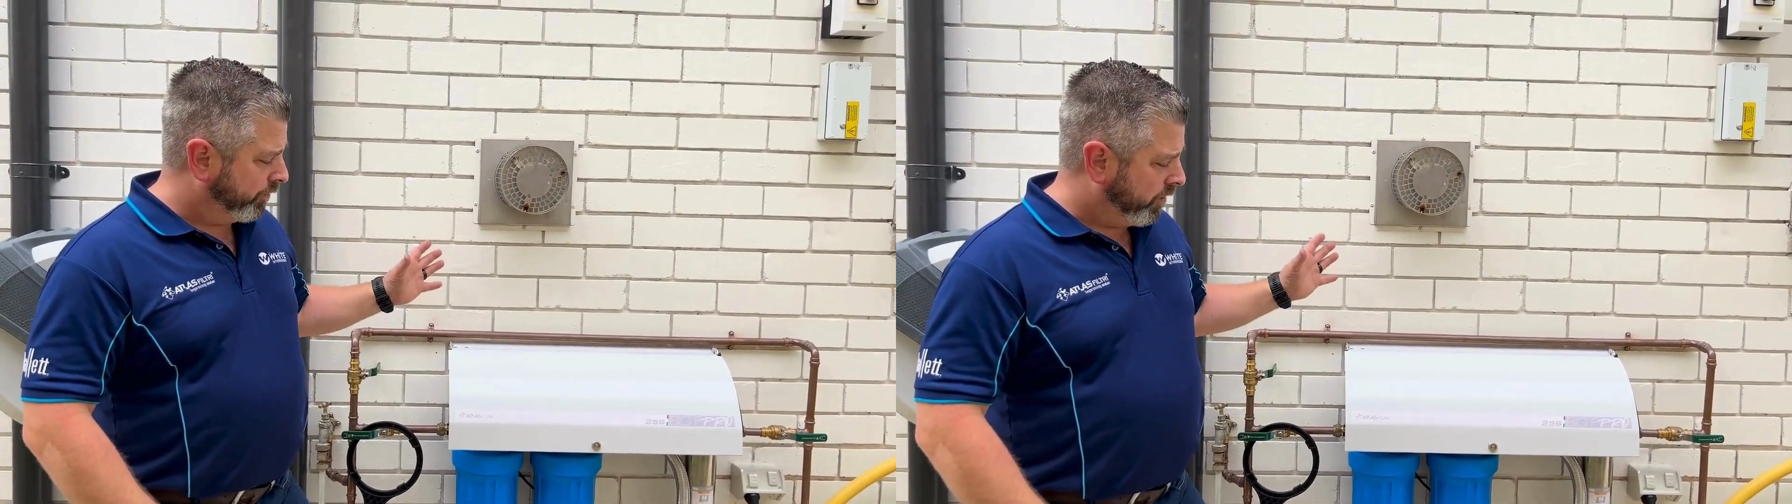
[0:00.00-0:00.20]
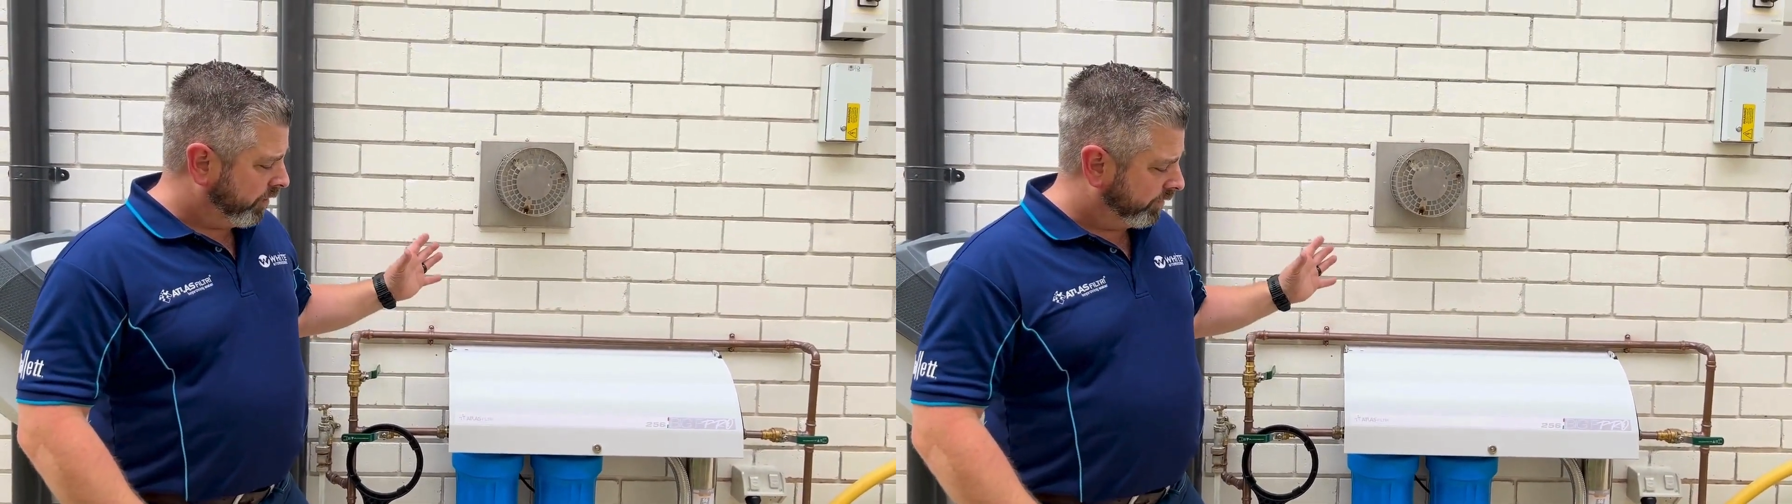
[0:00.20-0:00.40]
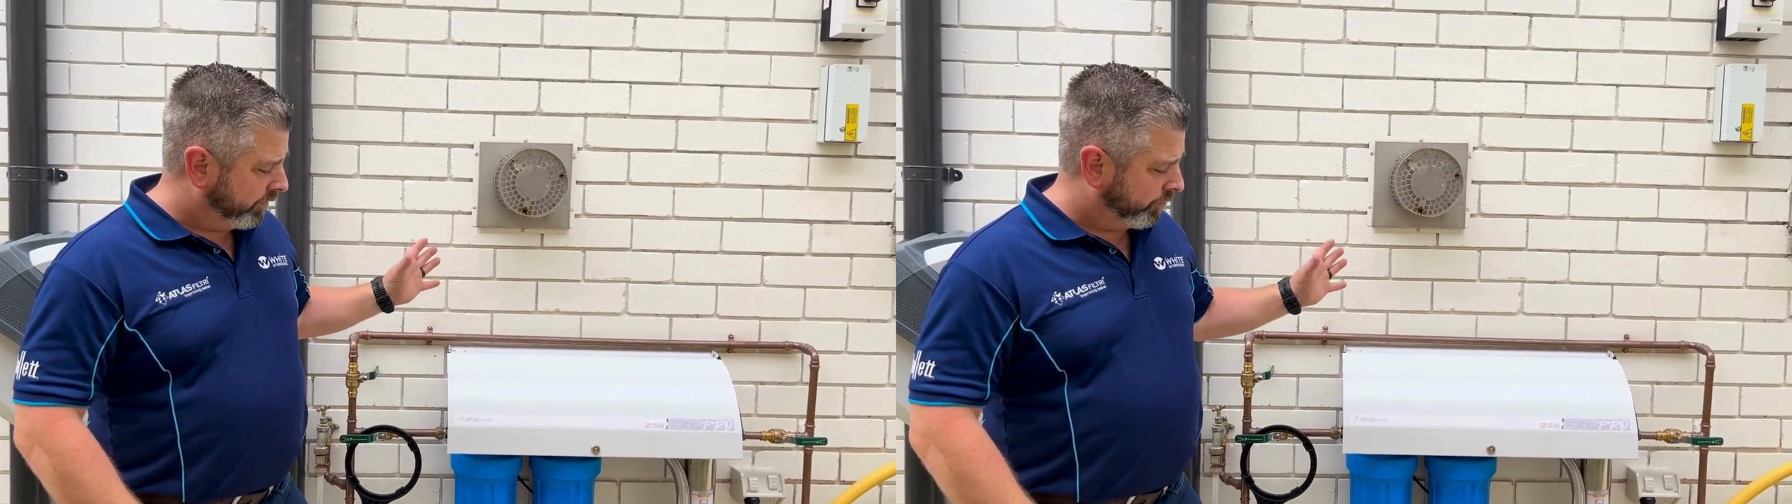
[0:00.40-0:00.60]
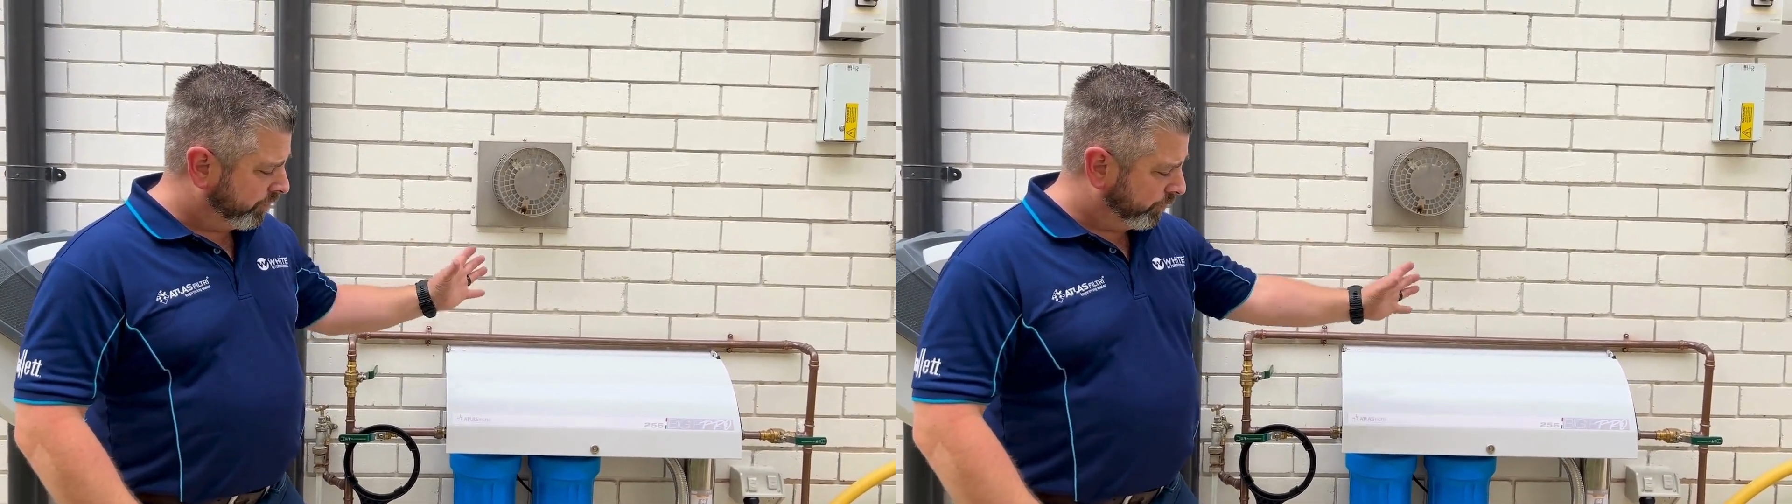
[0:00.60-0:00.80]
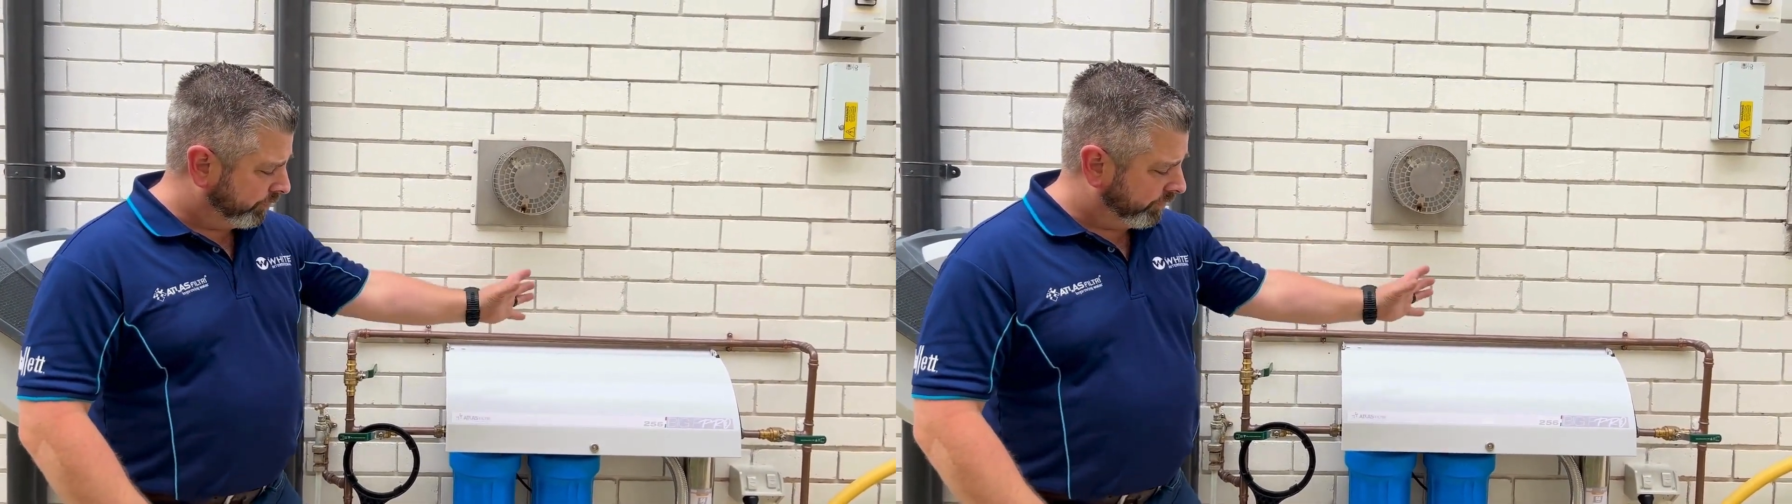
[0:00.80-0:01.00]
got the
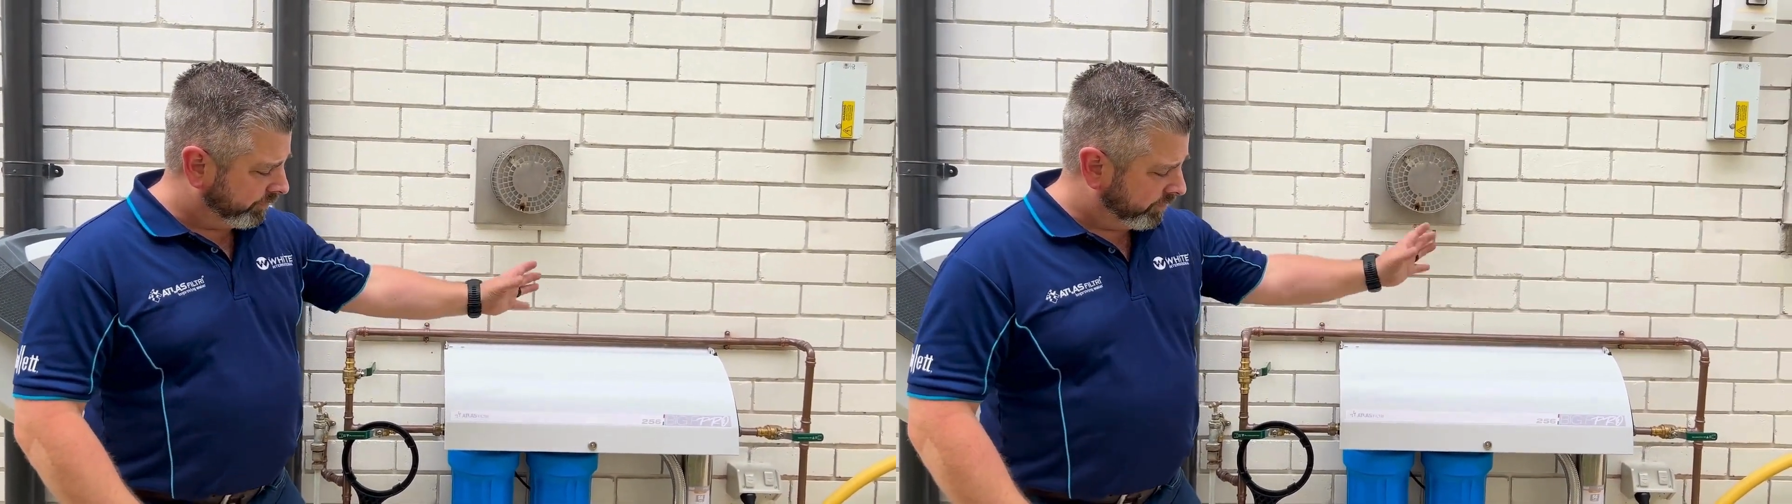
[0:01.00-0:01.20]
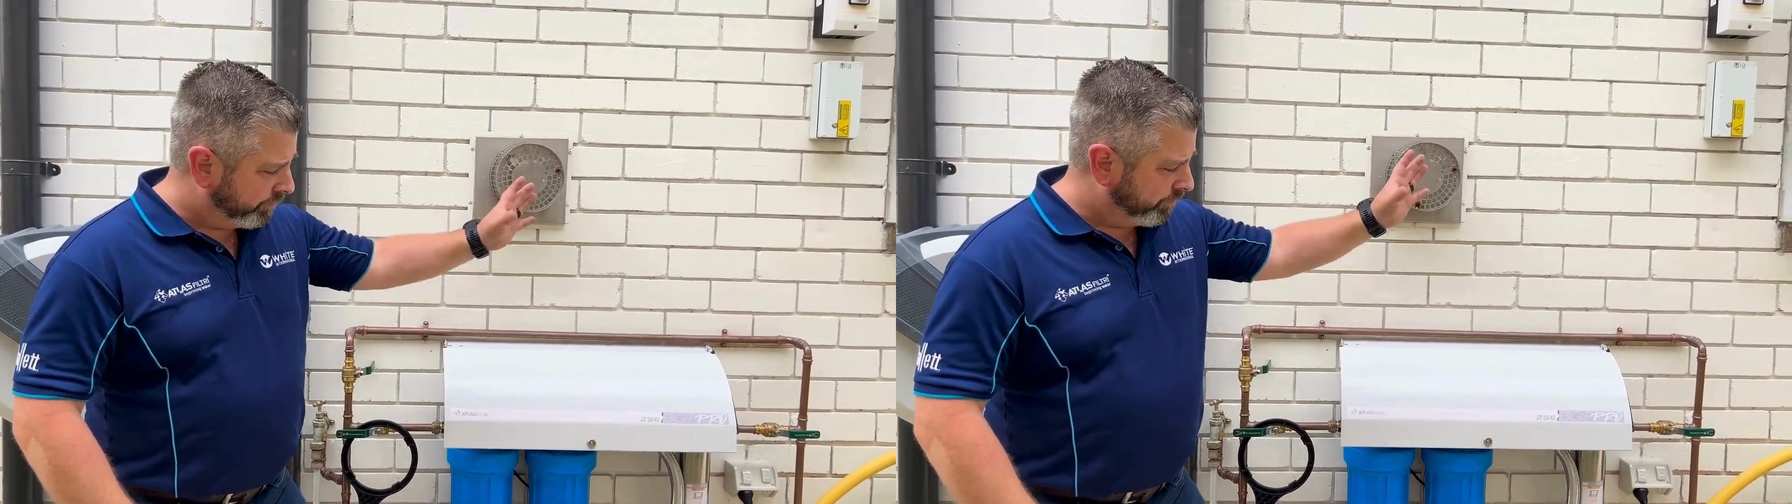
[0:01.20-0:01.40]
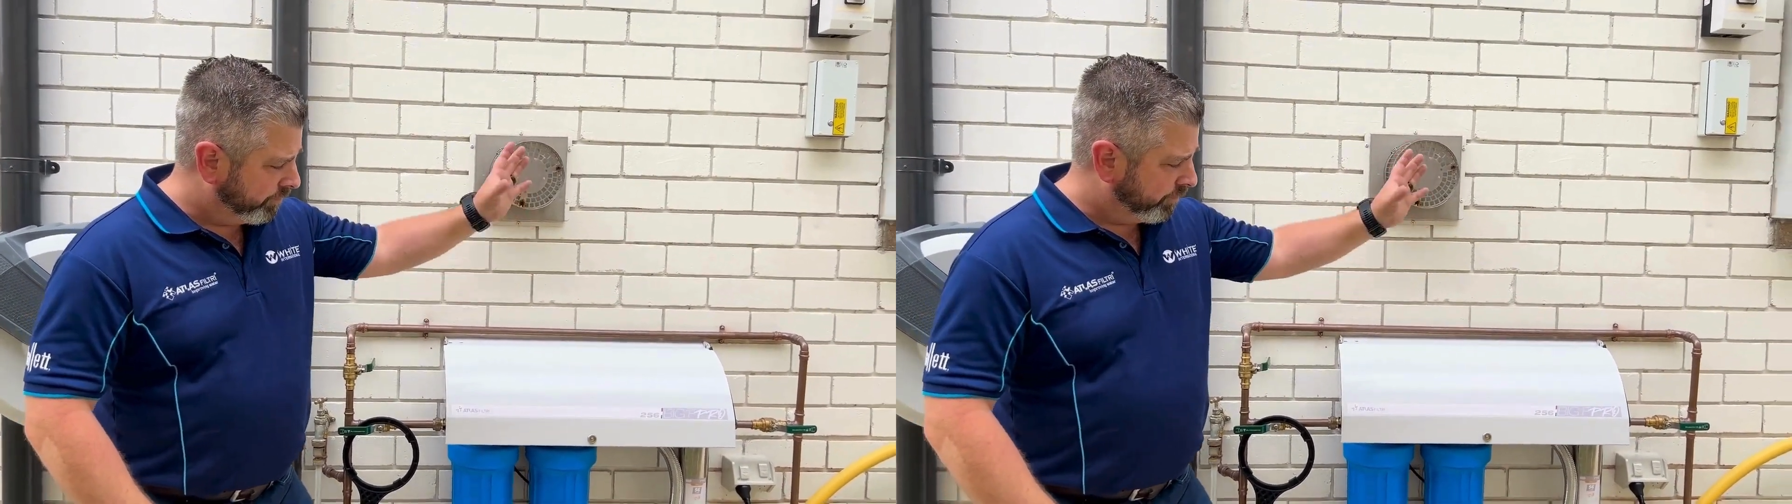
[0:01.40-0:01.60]
triple system